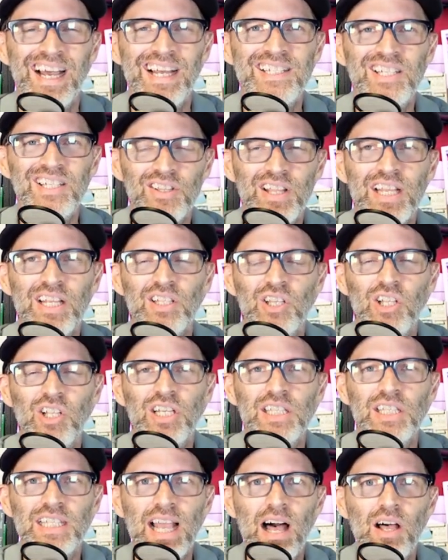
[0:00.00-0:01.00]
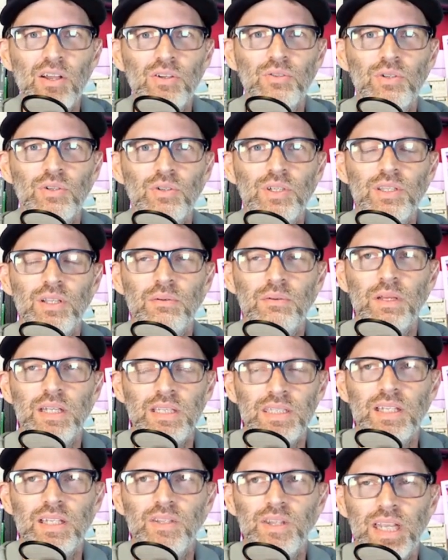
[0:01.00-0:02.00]
until right. they could look at the algorithm
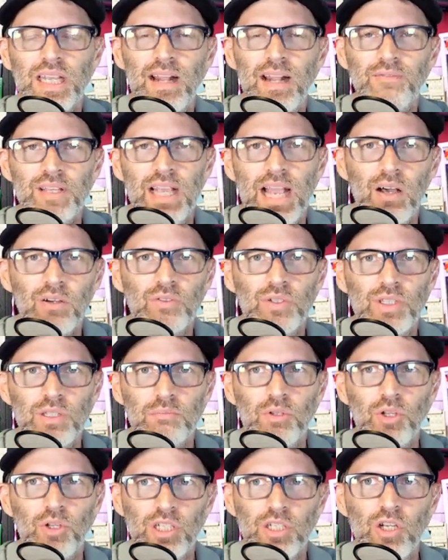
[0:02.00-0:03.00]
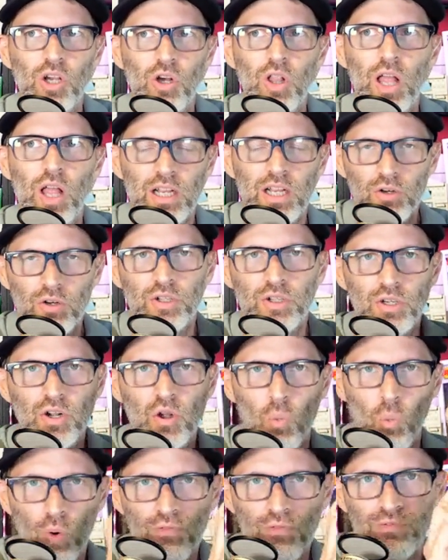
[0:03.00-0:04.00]
until they could have the algorithm look and go like oh no, no
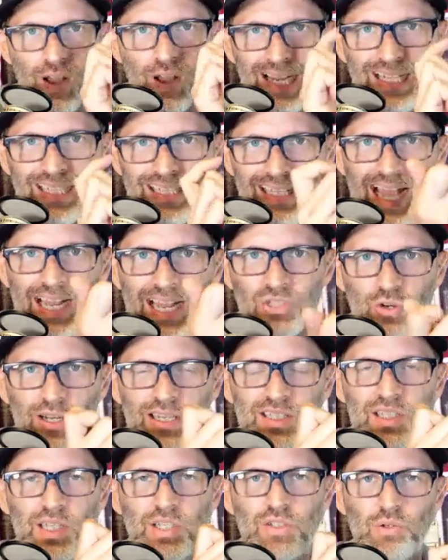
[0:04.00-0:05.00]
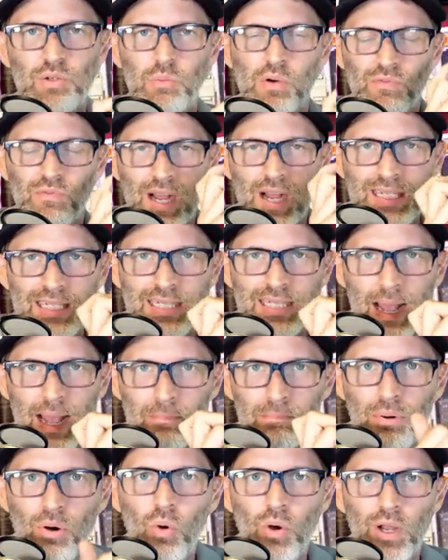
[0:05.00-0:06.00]
no we're finding that transition we're finding that
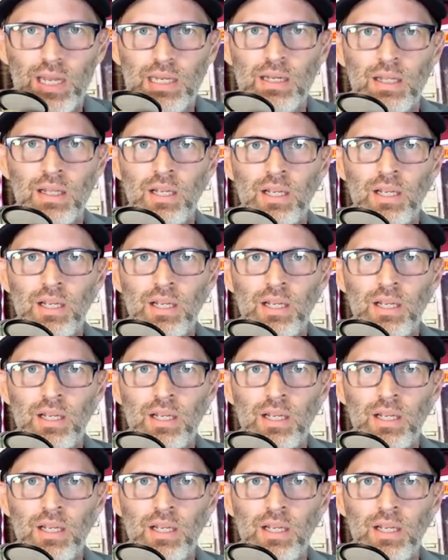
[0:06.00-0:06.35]
point